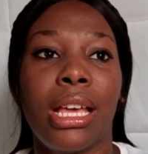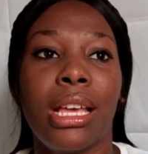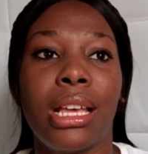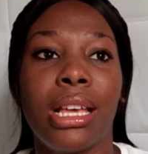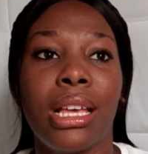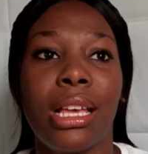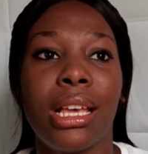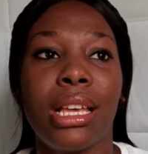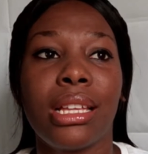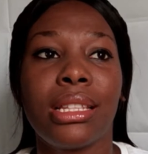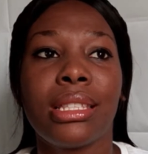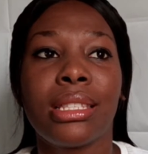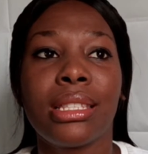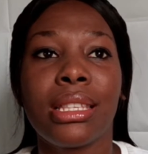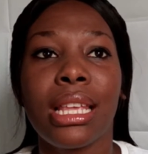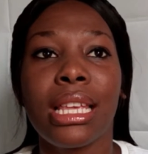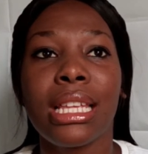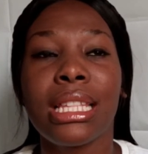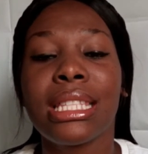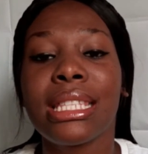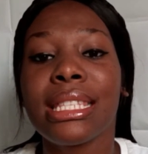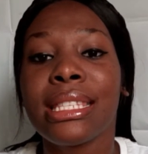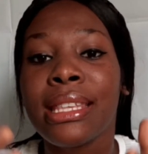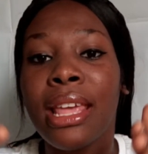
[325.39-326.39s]
it's
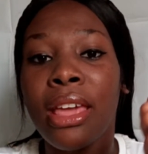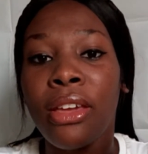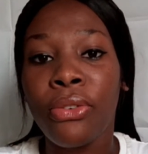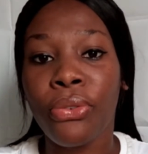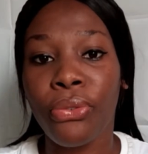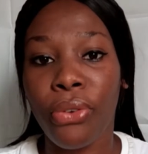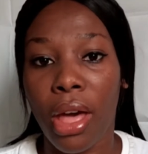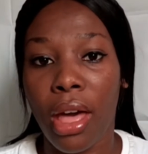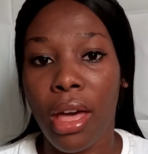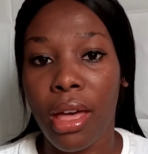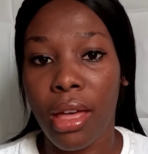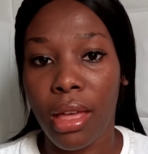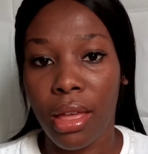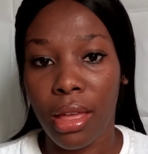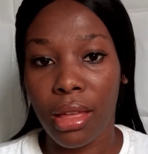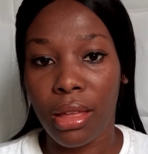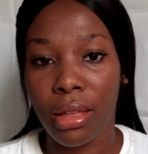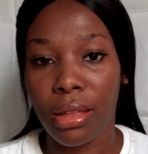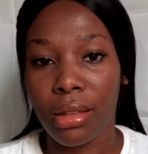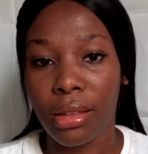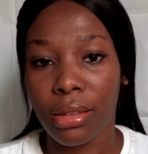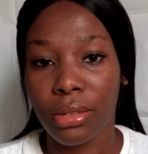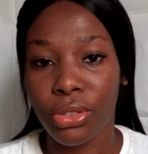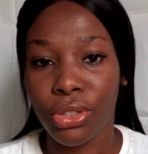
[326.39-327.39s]
it's safer.
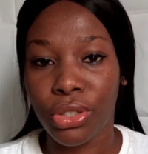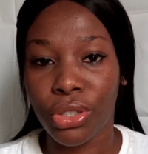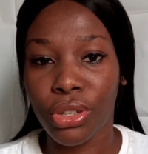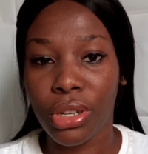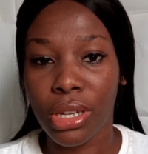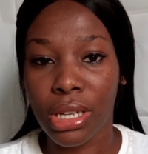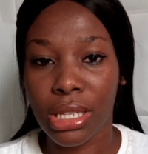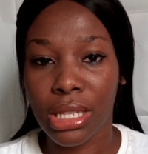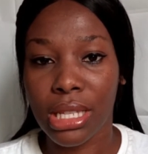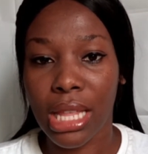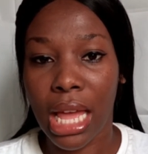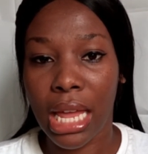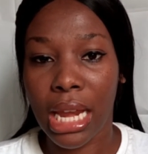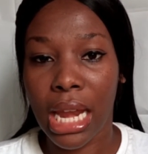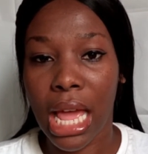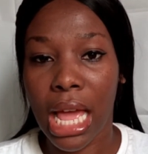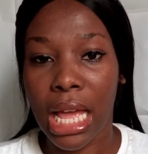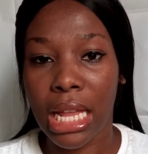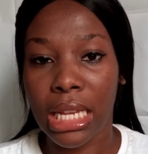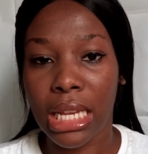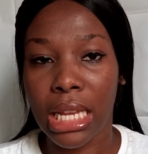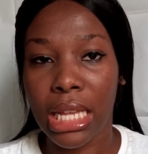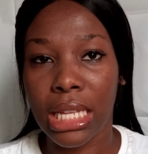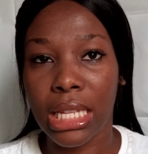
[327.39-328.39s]
Do you understand?
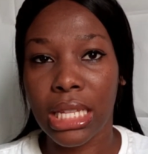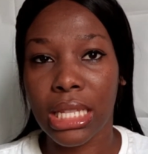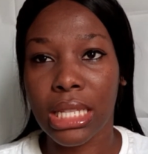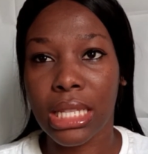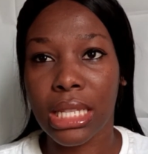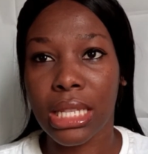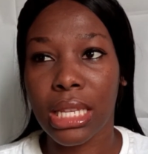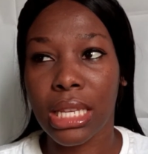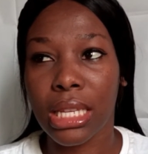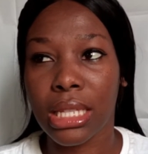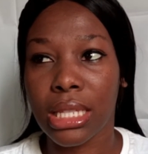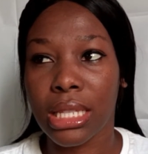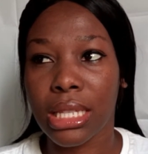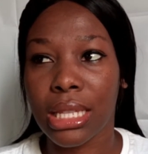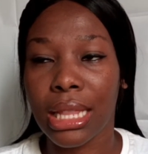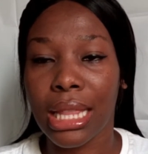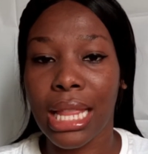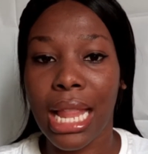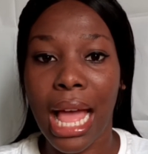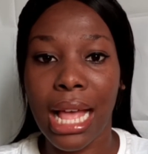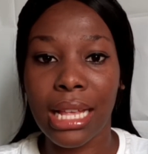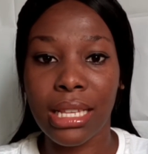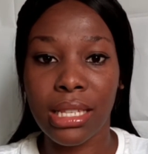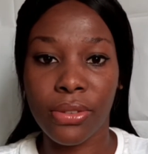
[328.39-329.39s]
And it's it's
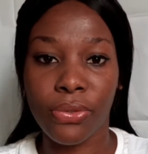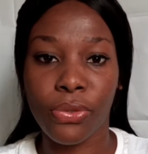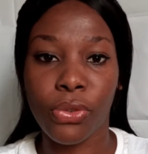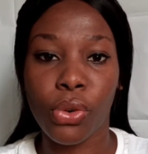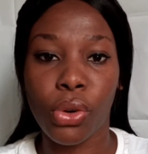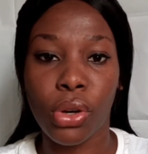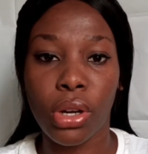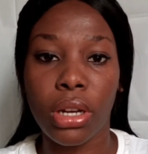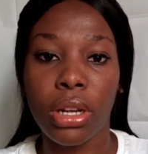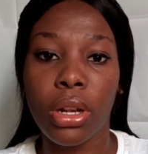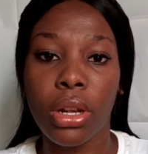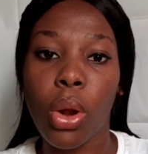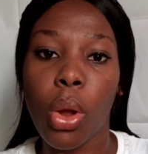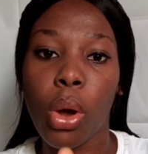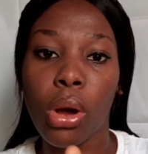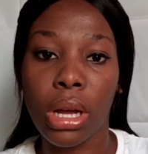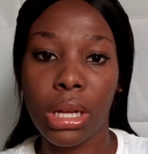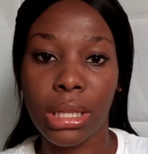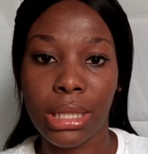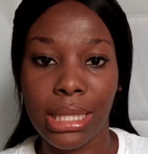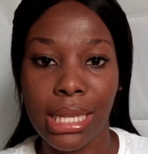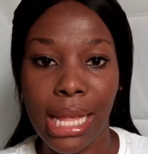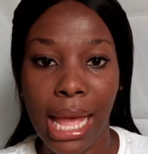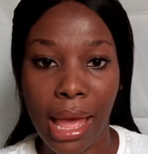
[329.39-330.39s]
lasts for a longer
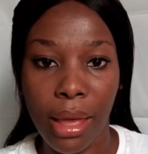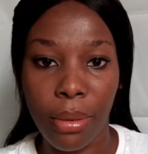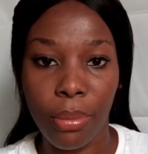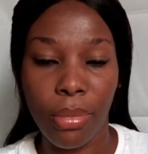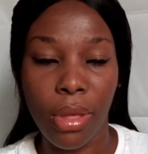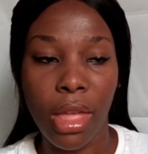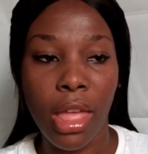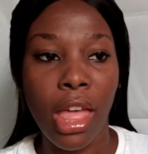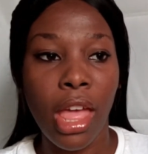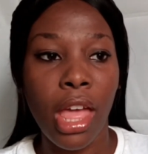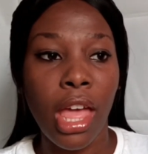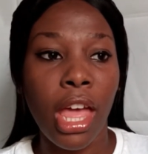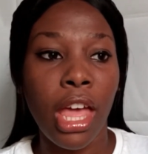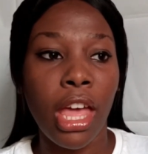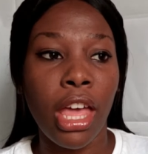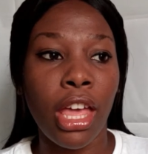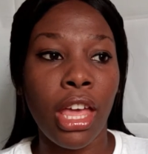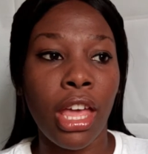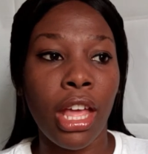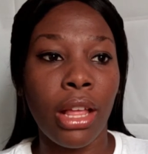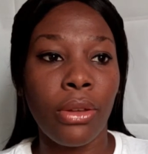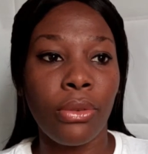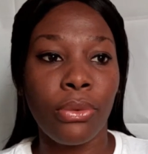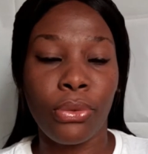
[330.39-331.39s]
time.
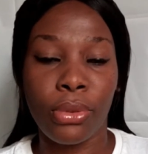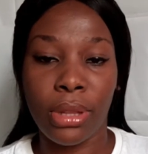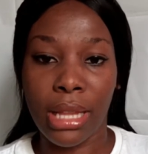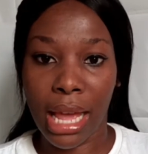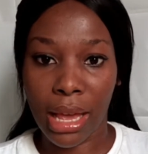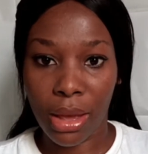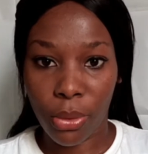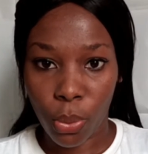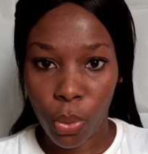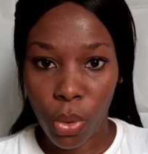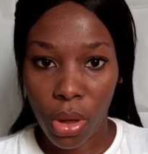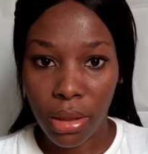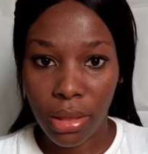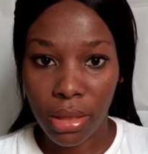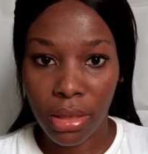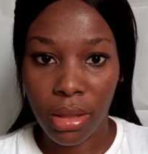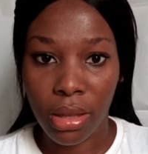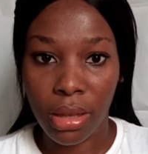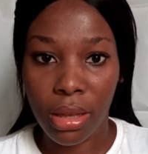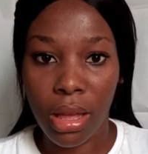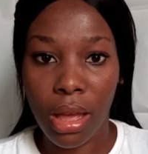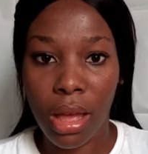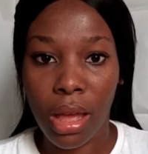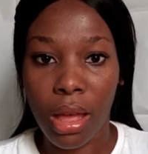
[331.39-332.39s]
Like what
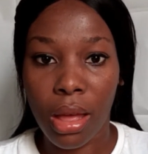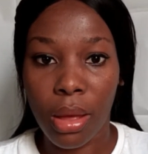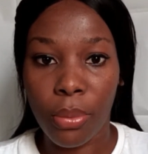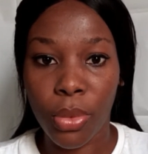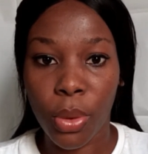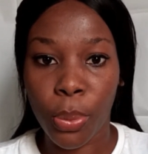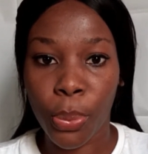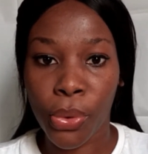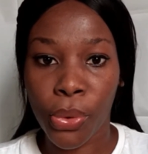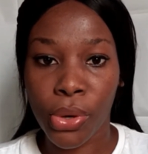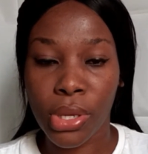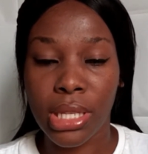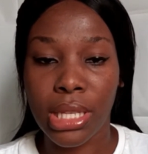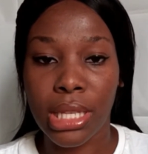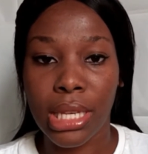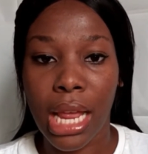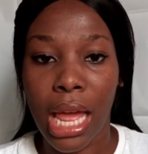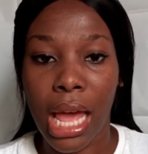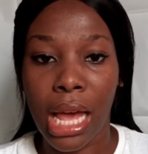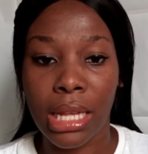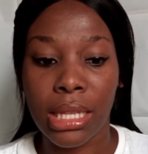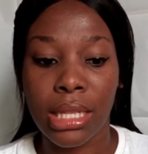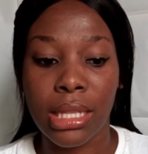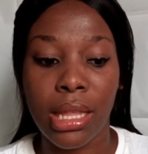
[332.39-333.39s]
the um, the person
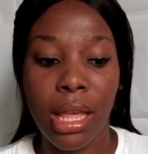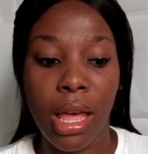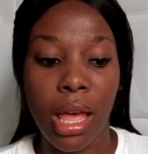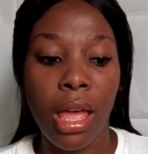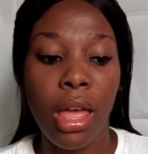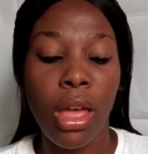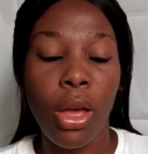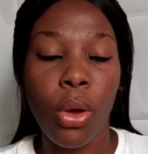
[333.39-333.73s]
asked, that